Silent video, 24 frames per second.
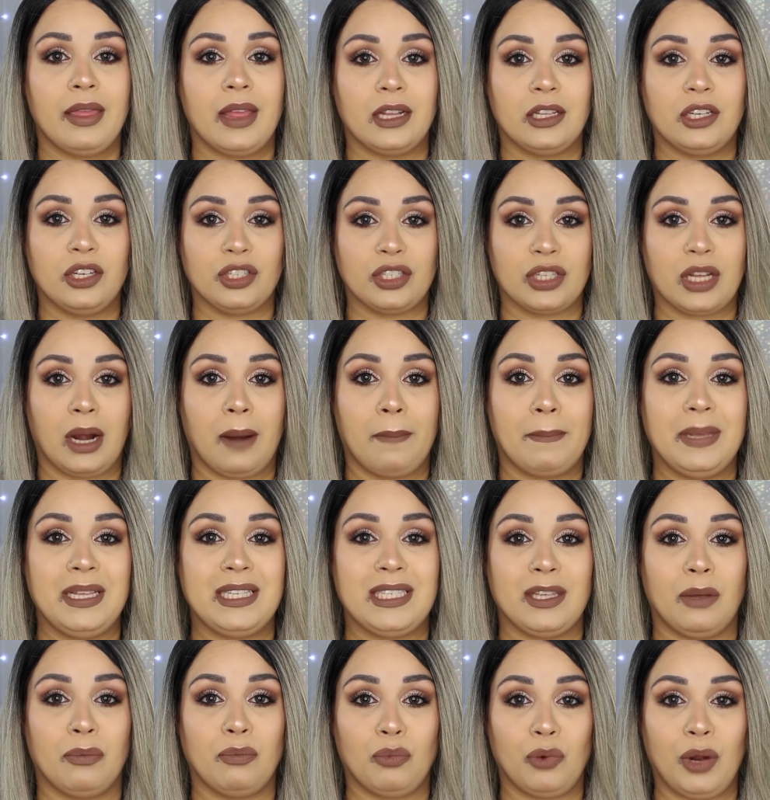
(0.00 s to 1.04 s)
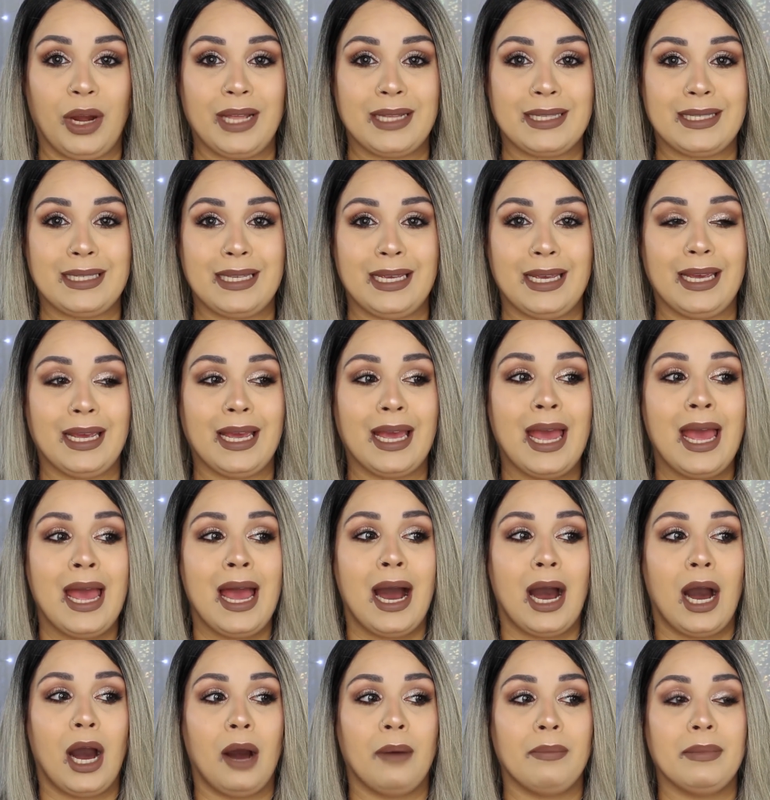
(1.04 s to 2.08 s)
that there's gonna be some ranting.
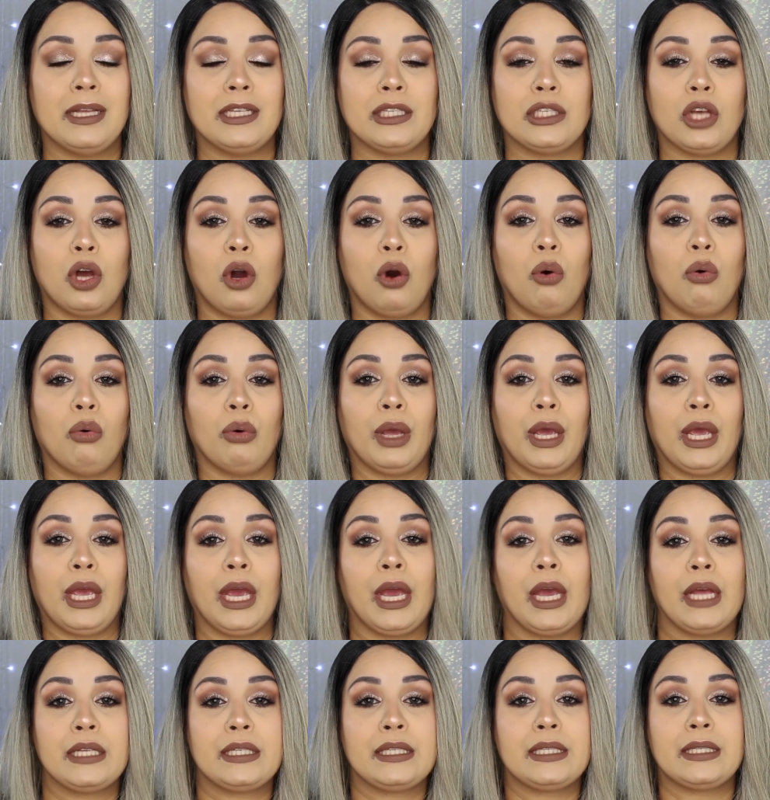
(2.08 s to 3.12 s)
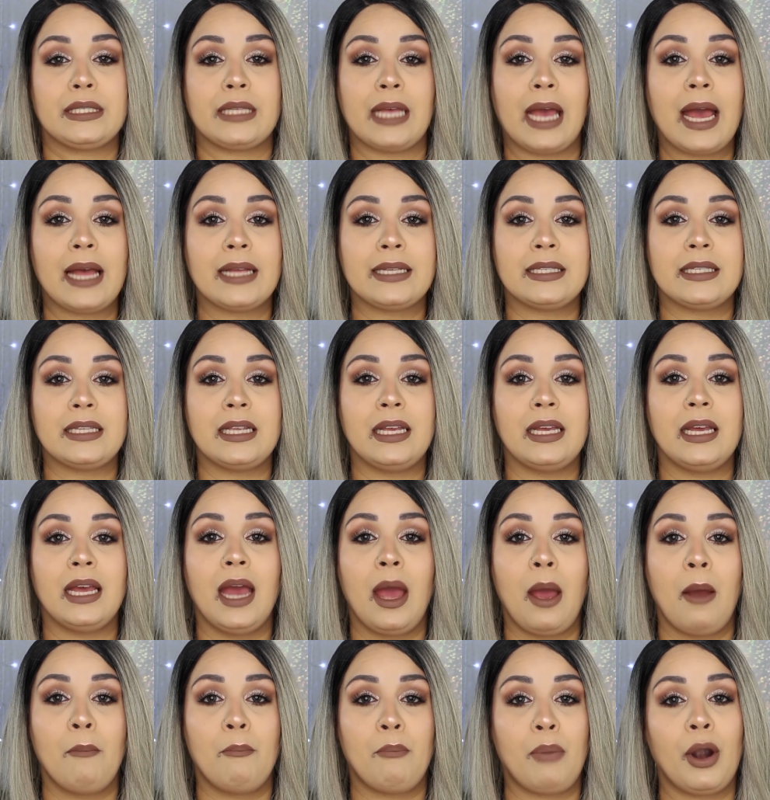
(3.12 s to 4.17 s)
It's gonna get sassy
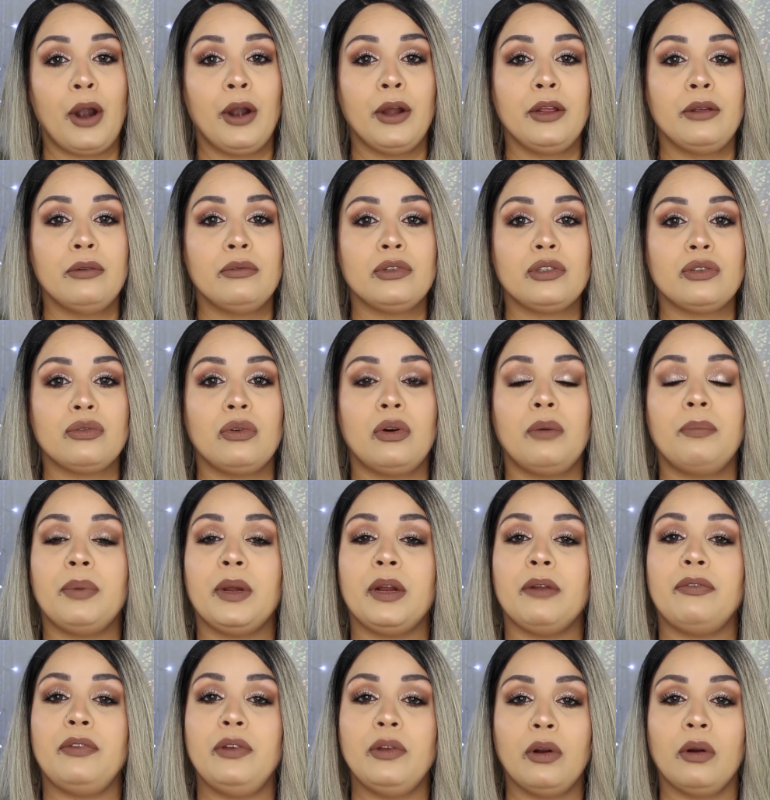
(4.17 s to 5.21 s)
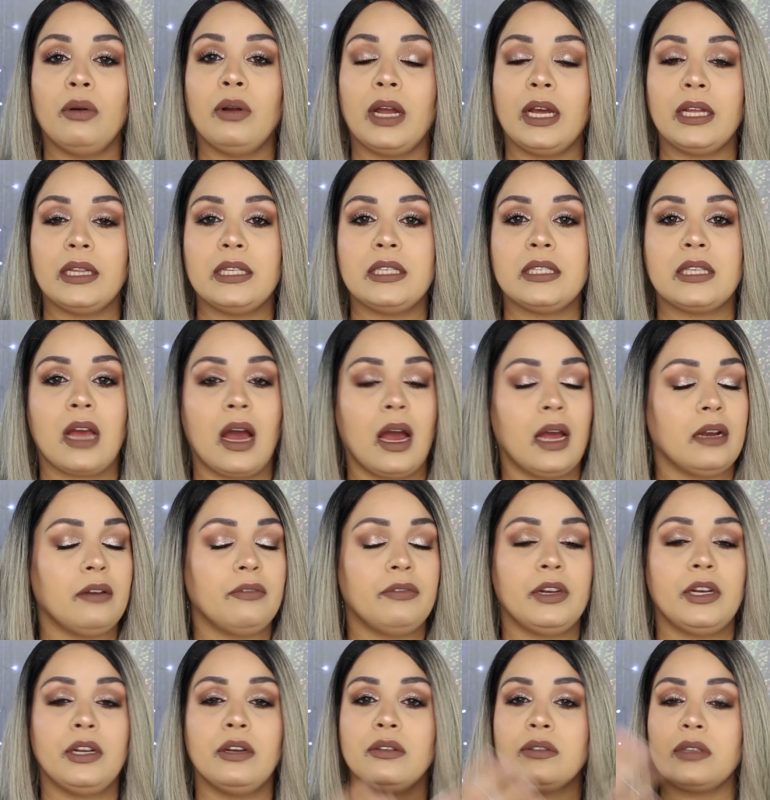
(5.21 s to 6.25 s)
per usual, but if you don't like these kind
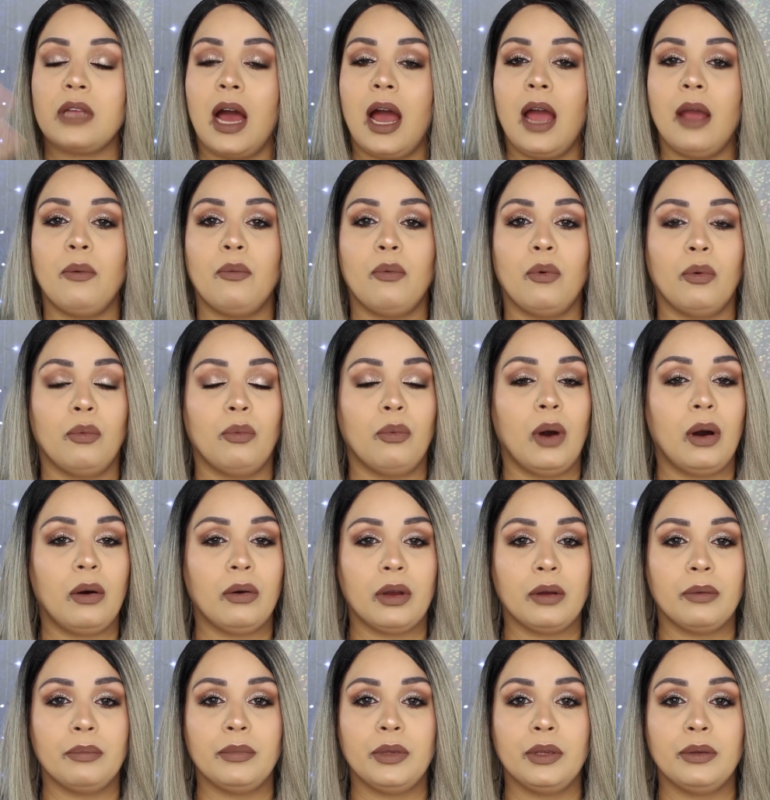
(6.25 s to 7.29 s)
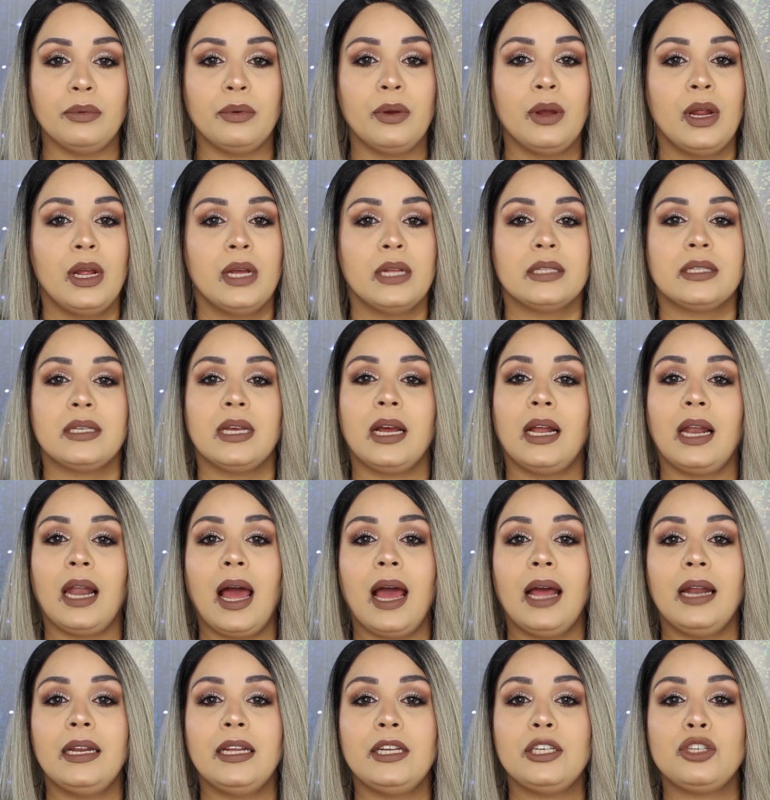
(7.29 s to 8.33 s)
of videos, I will welcome you to
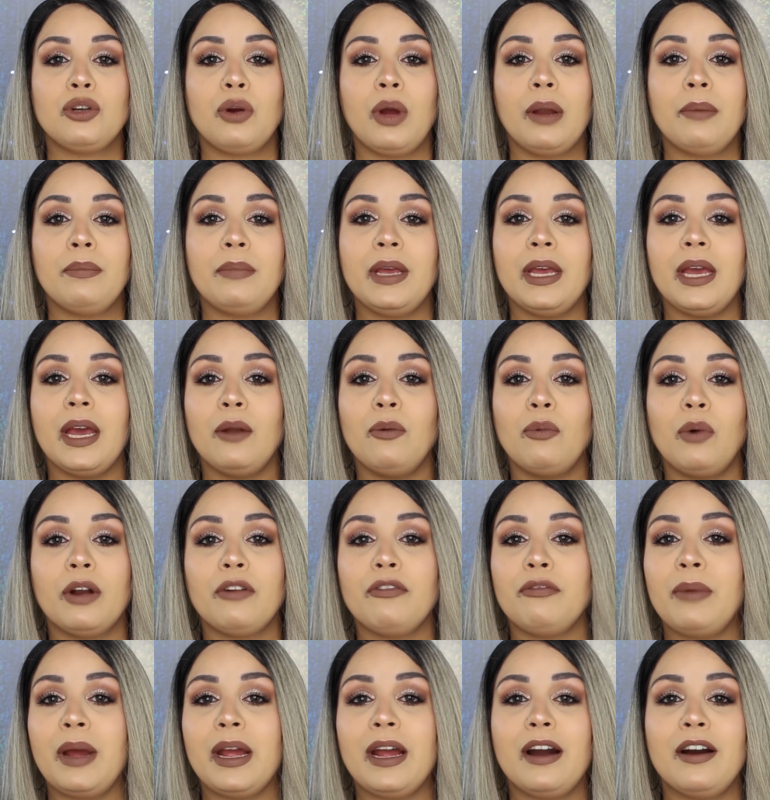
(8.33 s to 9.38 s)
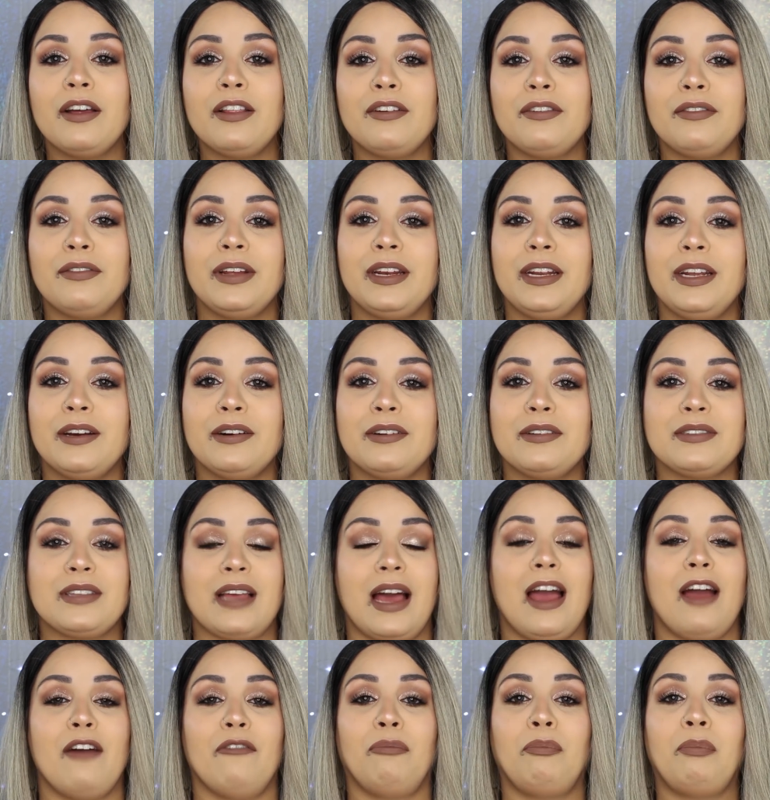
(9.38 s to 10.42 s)
gladly join me in one of my other videos.
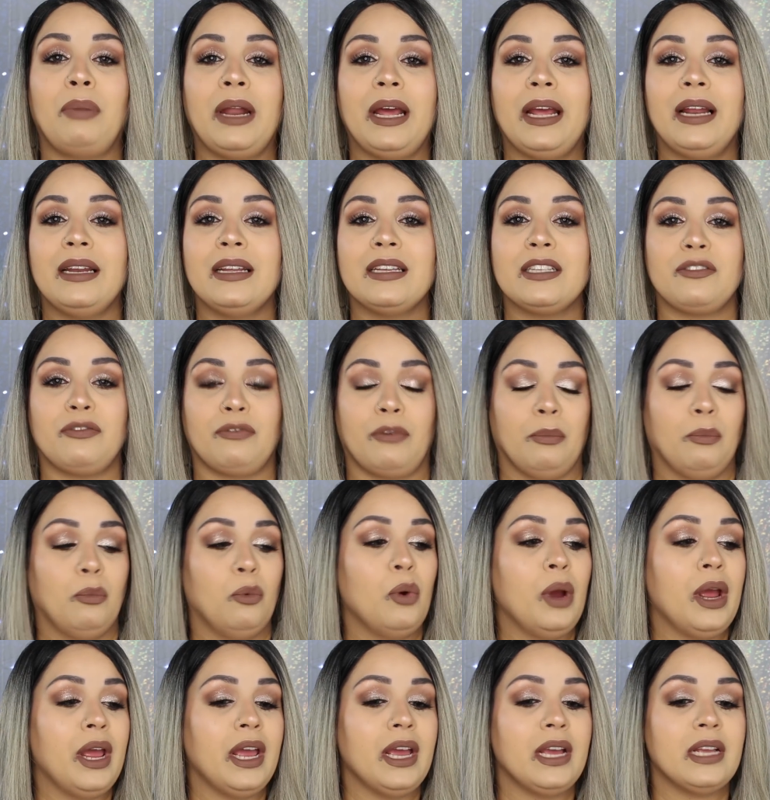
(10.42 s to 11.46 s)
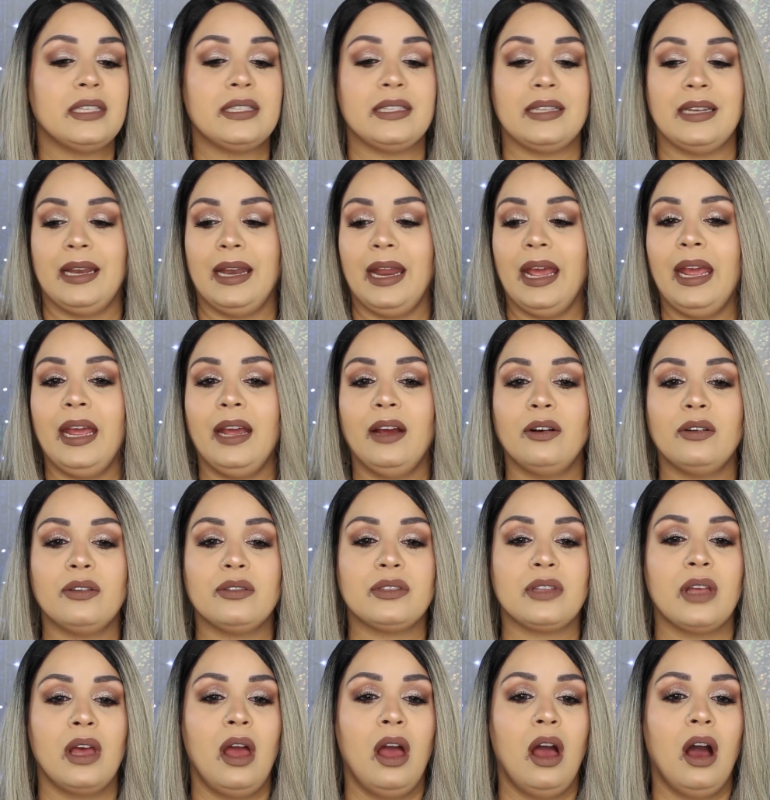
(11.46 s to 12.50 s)
I have playlists from wigs,
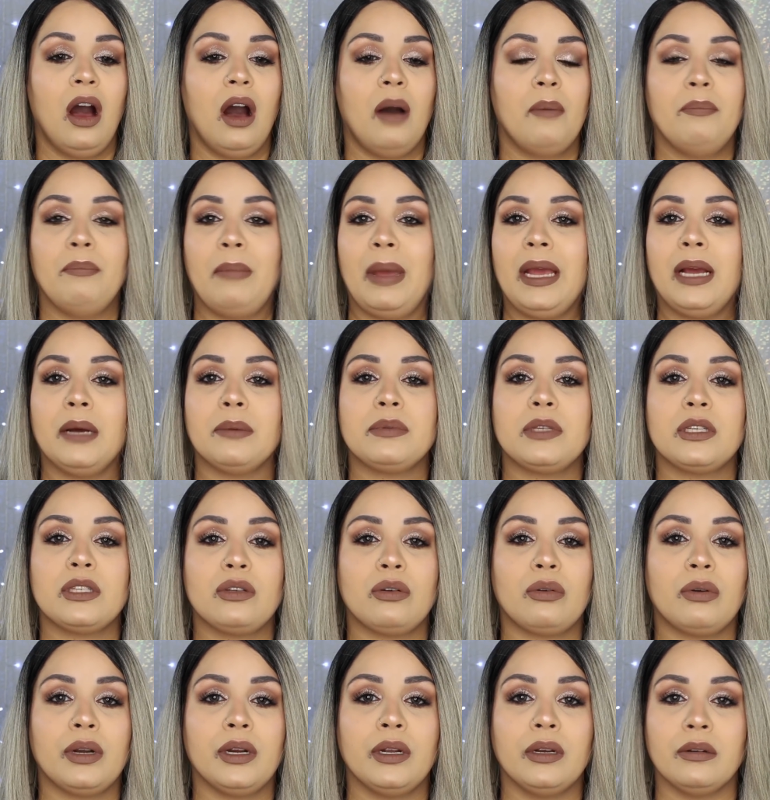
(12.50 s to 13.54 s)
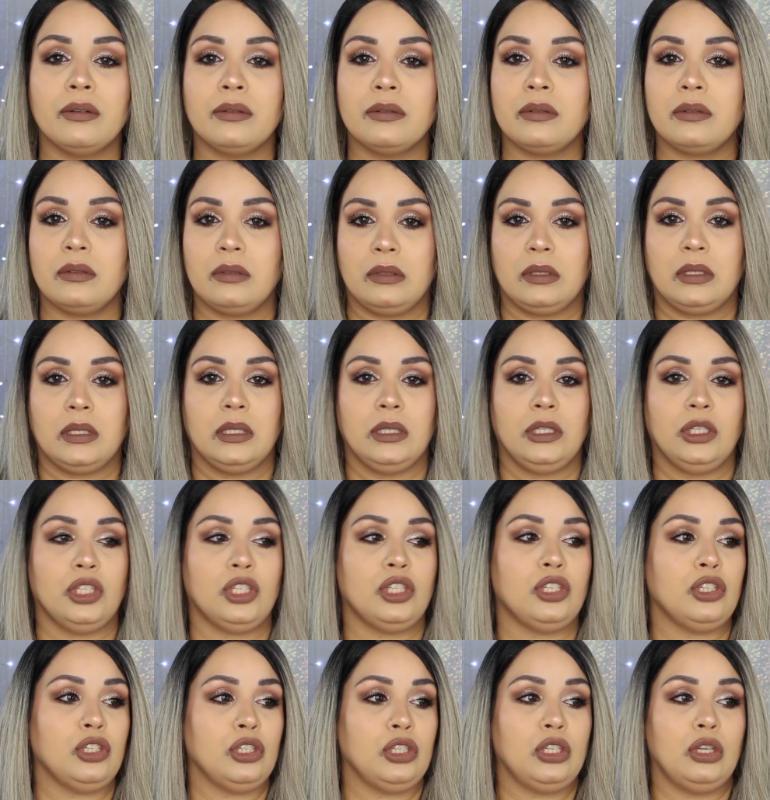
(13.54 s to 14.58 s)
nails, makeup tutorials to
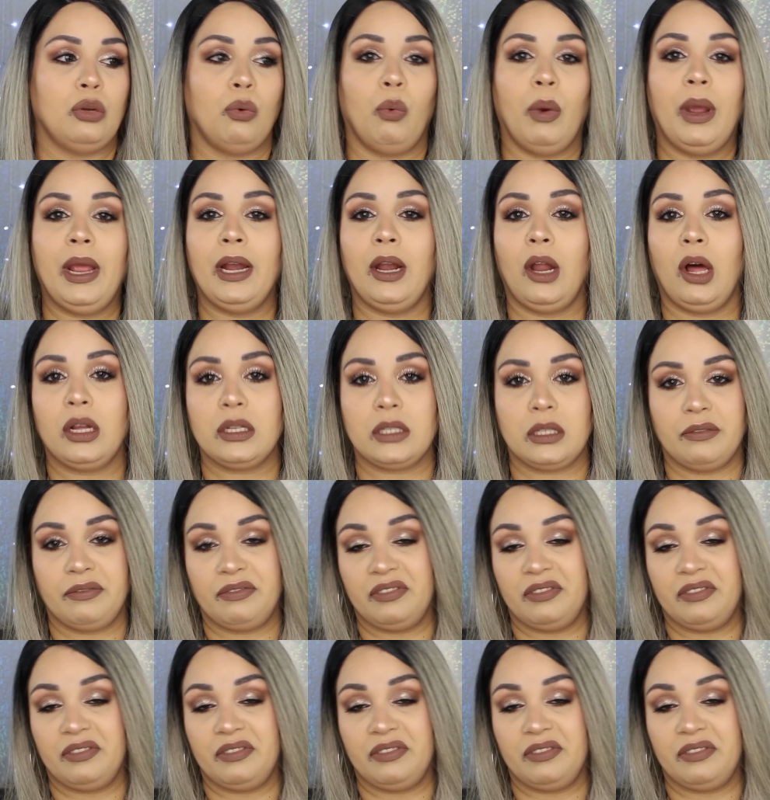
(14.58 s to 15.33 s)
weight loss